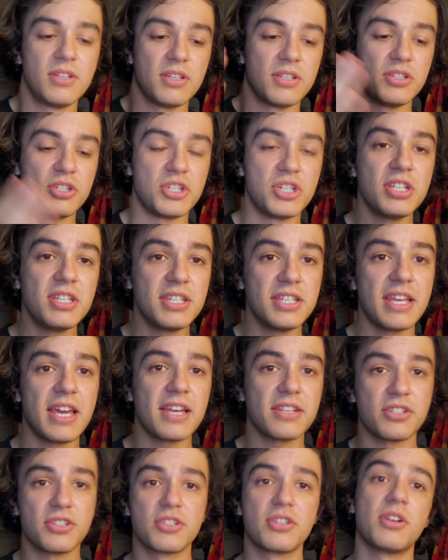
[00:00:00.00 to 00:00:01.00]

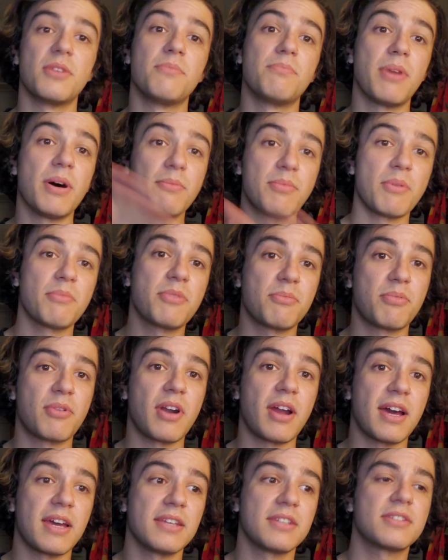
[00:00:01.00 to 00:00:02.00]
GTS is going to bump up the
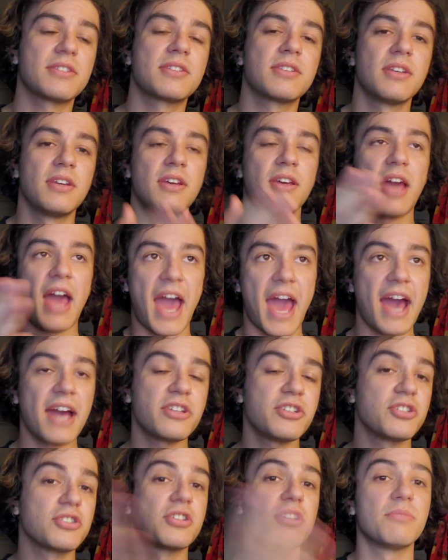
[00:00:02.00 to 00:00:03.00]
price,
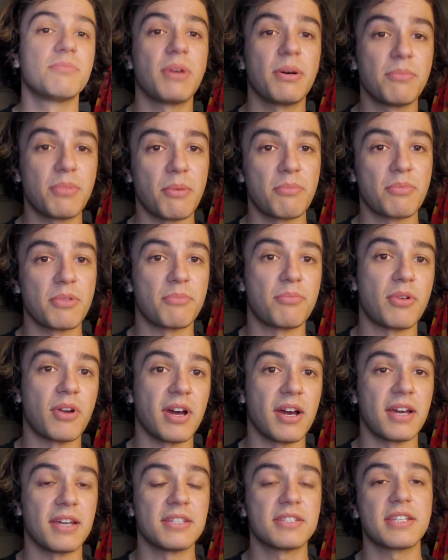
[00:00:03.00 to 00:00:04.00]
hatch is going to bump up the
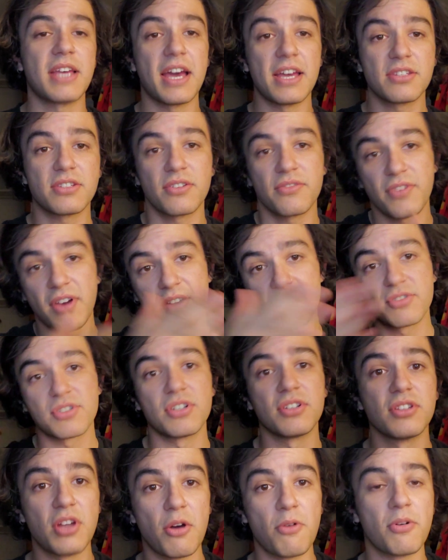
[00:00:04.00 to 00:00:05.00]
price, SR5 is going
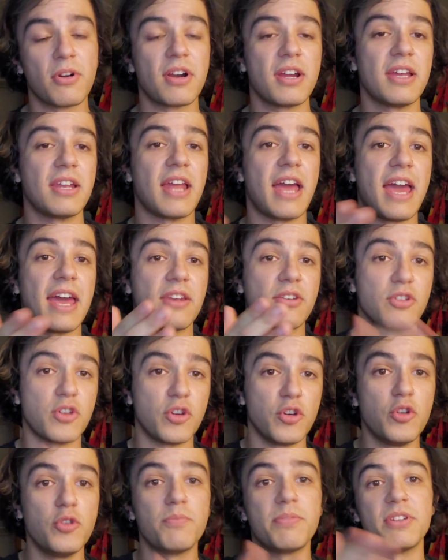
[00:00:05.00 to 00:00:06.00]
to lower it, and
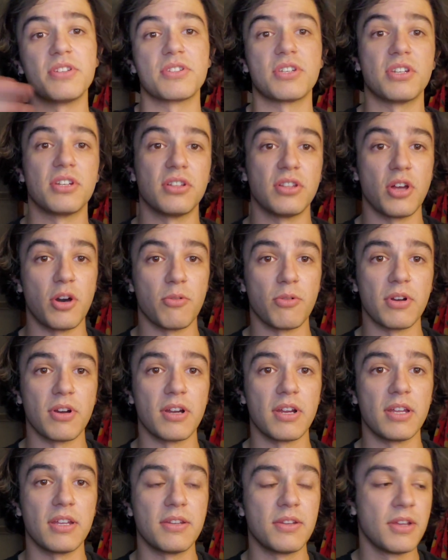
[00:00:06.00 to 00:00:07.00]
coupe is going to lower
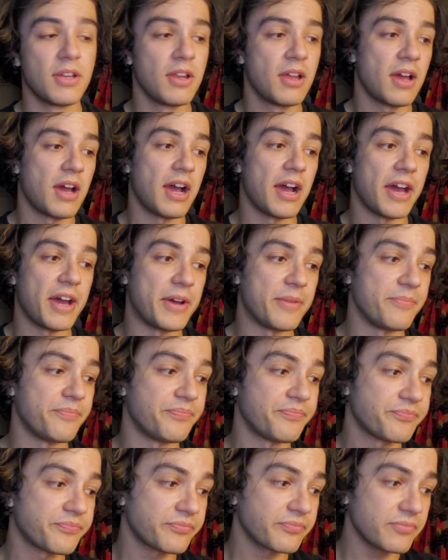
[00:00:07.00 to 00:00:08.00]
it.
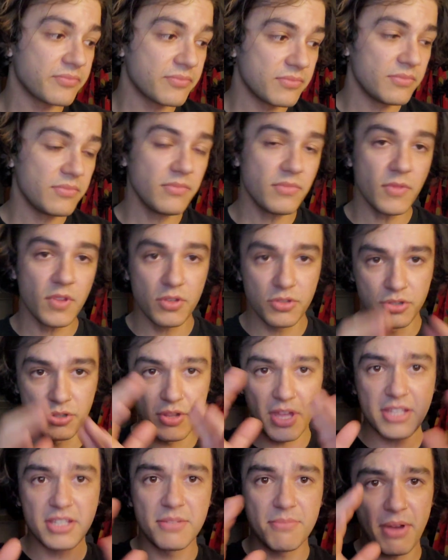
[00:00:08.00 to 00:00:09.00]
So
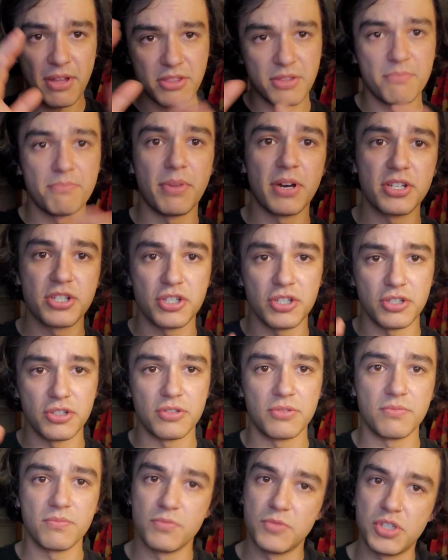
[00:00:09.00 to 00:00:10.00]
that's about the budget
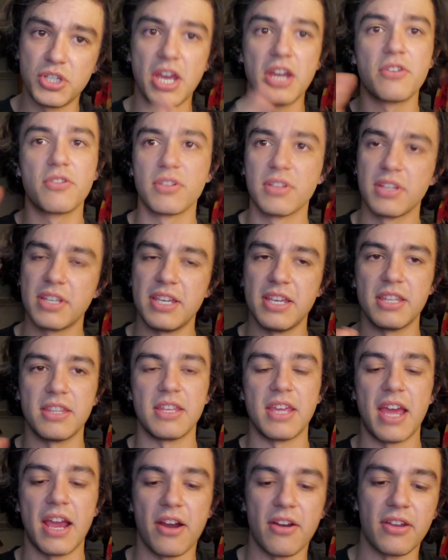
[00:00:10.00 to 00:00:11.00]
generally in
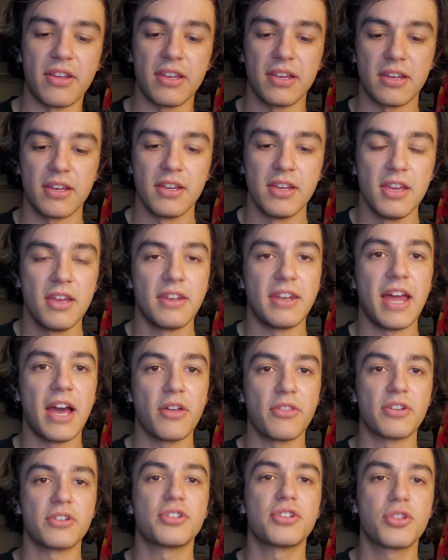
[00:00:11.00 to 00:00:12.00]
the area. Now,
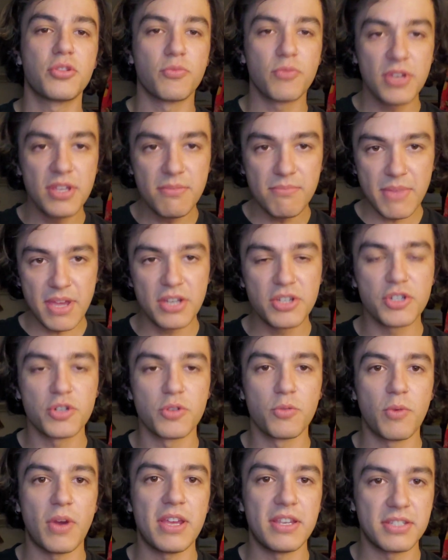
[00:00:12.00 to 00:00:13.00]
there's 3 major
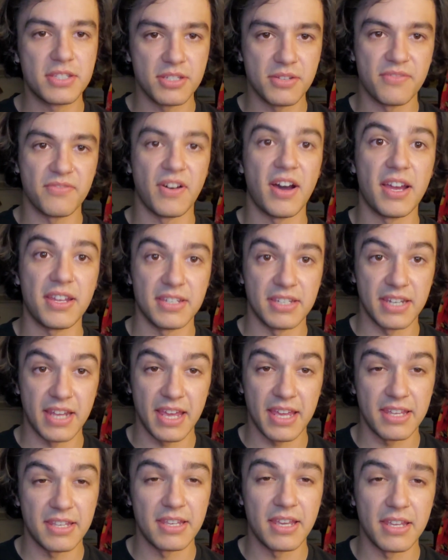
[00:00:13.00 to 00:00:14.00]
ways to find an
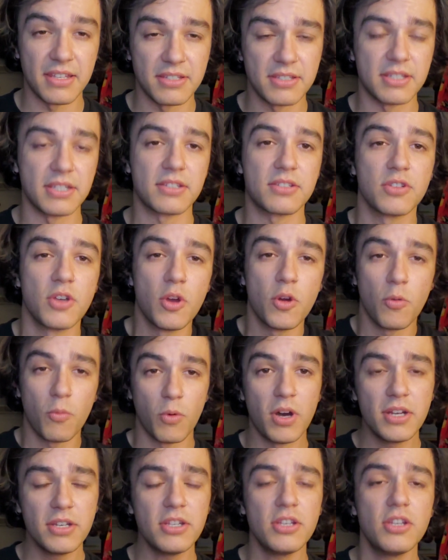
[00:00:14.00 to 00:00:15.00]
AE86.
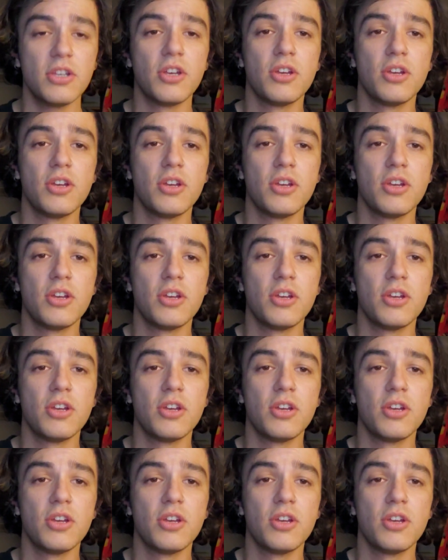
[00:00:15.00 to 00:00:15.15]
One